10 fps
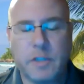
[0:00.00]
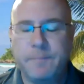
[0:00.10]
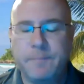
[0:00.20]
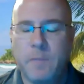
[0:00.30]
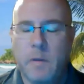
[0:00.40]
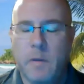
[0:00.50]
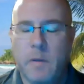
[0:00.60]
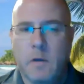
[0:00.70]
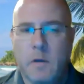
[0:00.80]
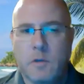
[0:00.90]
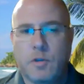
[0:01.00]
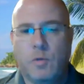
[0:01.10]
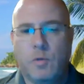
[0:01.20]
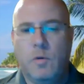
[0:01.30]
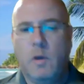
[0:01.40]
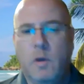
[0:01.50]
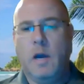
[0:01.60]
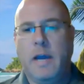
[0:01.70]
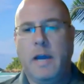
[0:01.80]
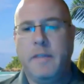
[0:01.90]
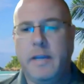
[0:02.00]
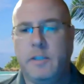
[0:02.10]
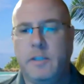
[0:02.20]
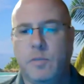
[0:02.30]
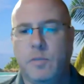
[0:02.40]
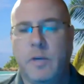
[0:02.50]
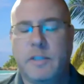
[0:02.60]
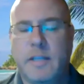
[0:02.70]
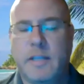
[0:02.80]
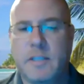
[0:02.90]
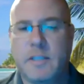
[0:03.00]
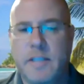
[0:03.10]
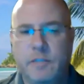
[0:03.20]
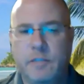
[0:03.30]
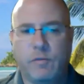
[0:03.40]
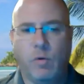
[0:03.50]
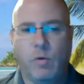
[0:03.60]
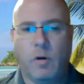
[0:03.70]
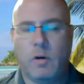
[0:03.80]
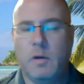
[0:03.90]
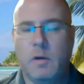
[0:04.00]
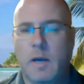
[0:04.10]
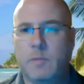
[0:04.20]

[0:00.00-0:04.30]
John. So I think I just want to set the stage for,